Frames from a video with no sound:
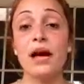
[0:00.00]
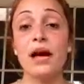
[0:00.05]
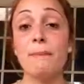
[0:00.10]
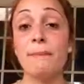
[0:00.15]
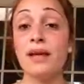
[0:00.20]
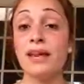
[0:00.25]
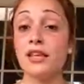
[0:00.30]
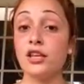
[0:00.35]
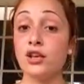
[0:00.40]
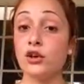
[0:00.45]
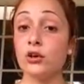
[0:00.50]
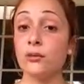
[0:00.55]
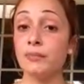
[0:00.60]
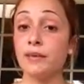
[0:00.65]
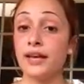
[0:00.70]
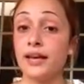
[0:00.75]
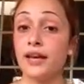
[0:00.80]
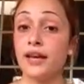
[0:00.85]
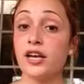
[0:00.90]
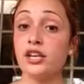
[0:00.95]
Many
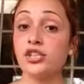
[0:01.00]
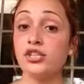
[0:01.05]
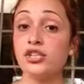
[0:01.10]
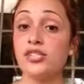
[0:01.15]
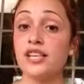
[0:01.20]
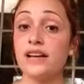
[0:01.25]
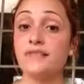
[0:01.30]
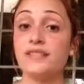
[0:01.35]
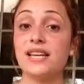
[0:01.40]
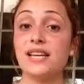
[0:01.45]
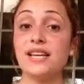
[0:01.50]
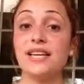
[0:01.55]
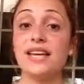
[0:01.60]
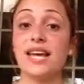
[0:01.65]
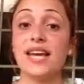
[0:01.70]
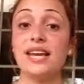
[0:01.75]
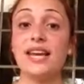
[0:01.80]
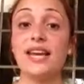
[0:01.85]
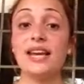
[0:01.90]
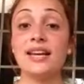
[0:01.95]
European countries have
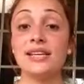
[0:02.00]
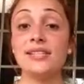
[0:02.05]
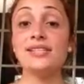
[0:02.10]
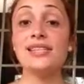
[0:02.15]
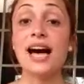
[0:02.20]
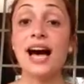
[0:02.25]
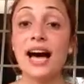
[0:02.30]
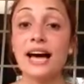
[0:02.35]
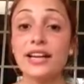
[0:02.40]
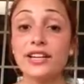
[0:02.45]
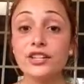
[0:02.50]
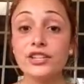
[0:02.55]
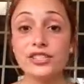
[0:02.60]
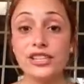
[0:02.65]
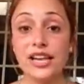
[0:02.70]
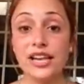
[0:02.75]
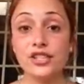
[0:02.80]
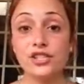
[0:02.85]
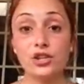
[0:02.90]
dedicated an entire day